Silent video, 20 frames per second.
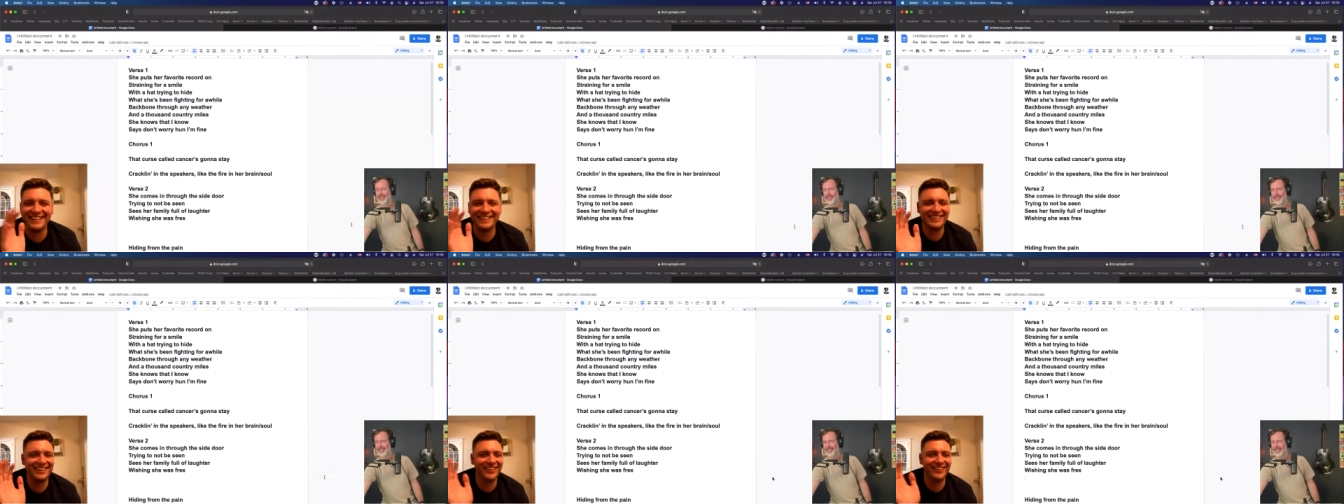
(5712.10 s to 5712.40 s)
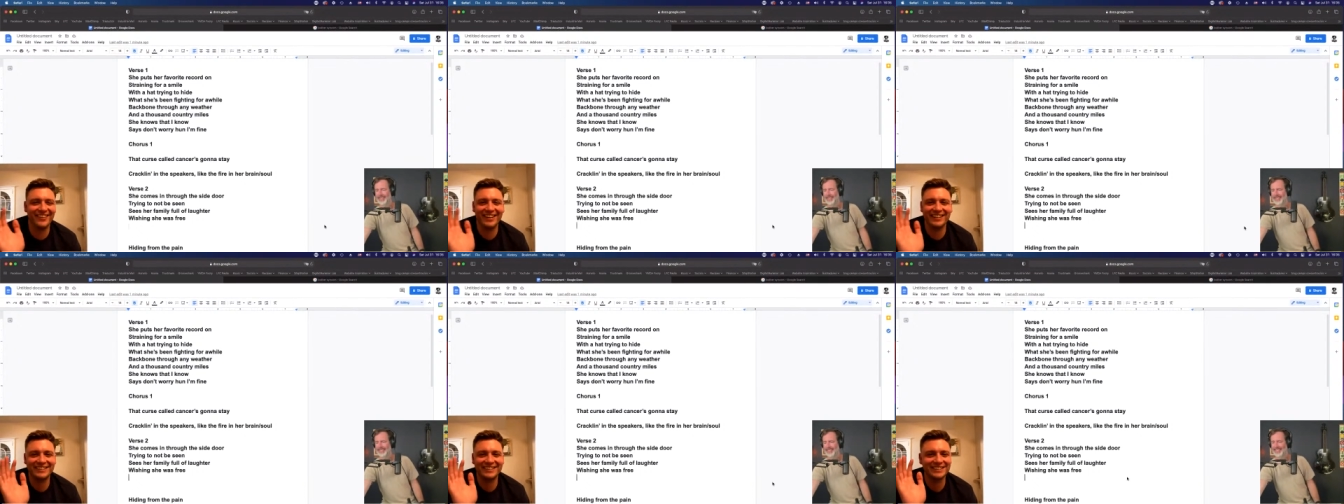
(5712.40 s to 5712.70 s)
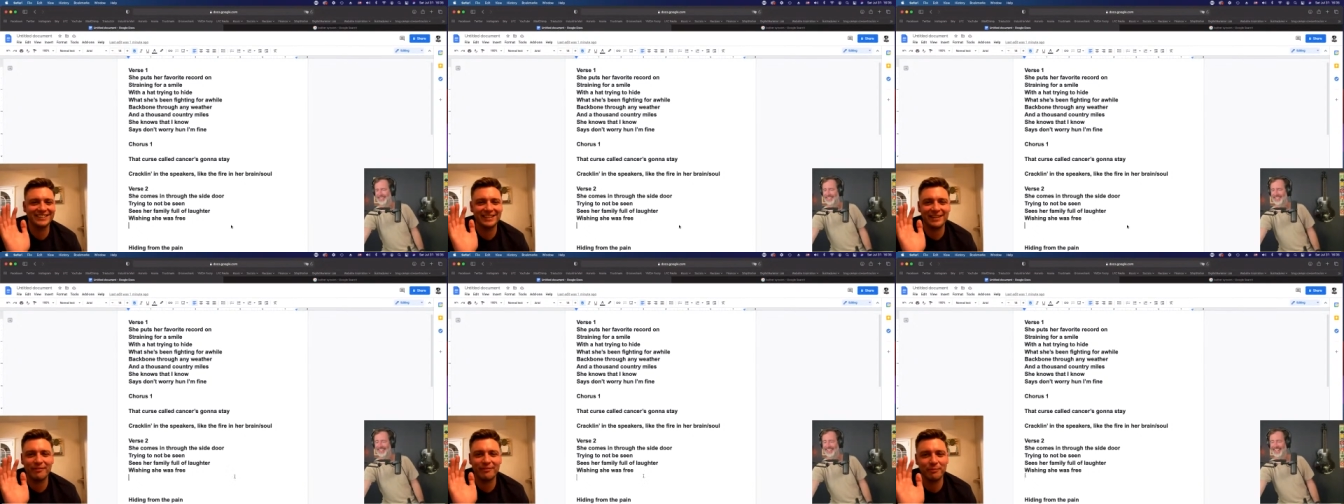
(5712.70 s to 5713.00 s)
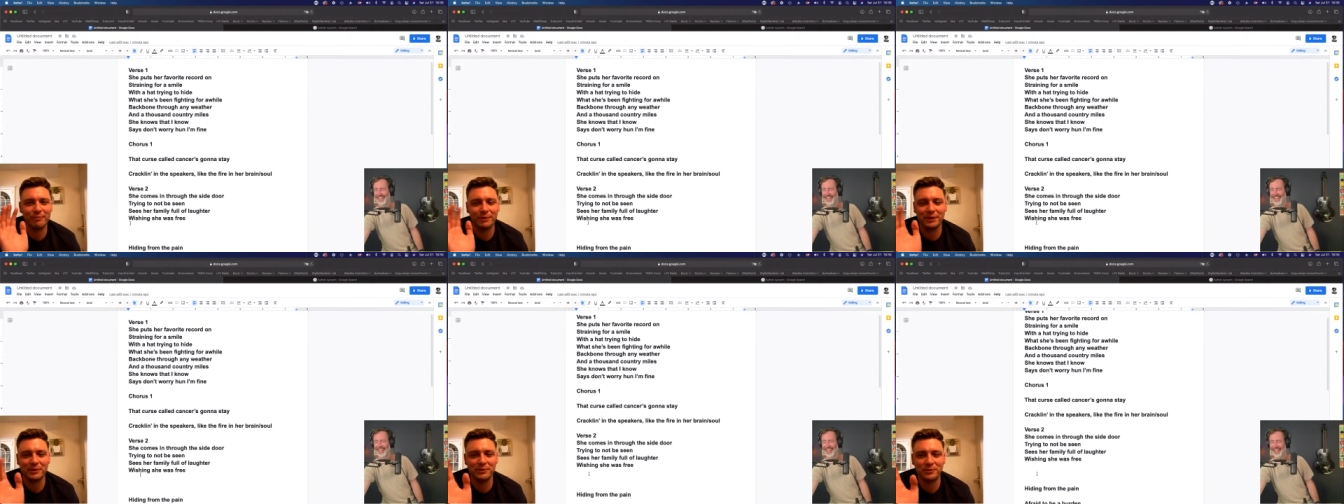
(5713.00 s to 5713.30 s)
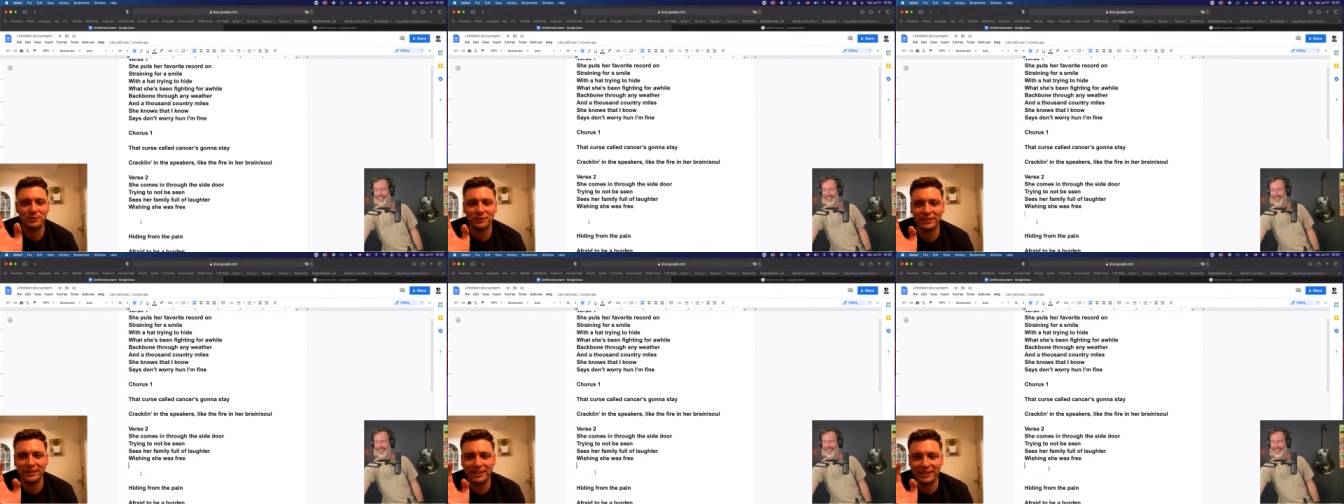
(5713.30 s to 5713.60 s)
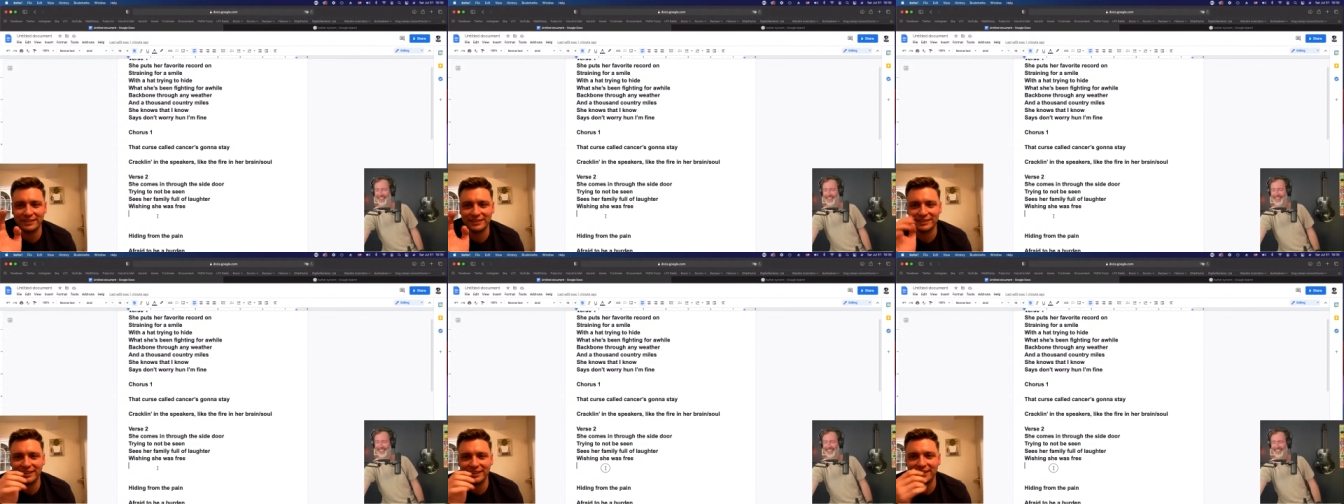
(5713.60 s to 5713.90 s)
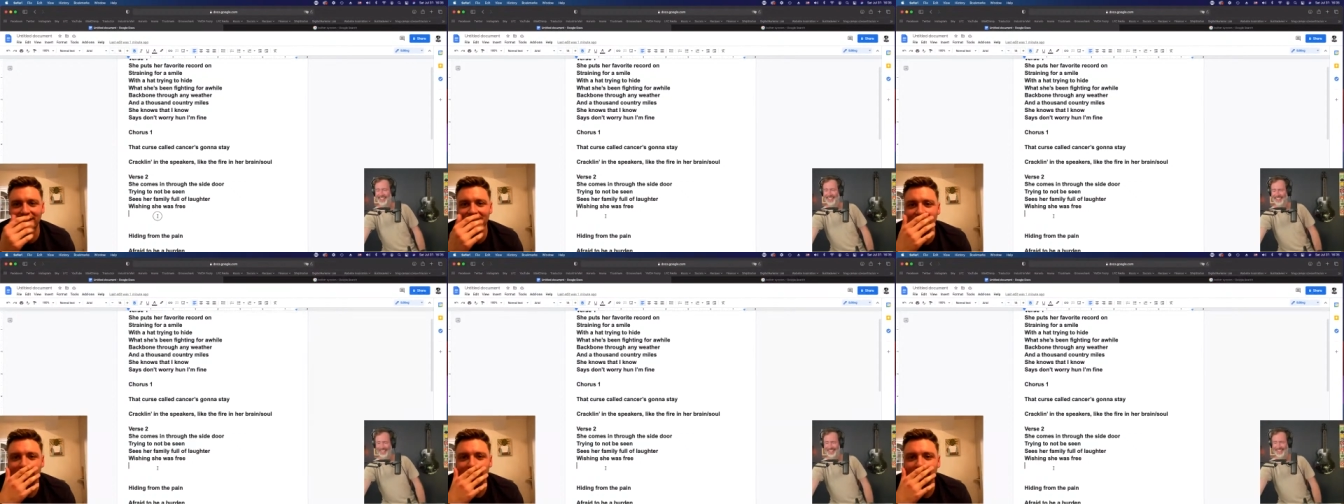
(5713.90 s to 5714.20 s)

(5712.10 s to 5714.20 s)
I don't. I just have potentially the next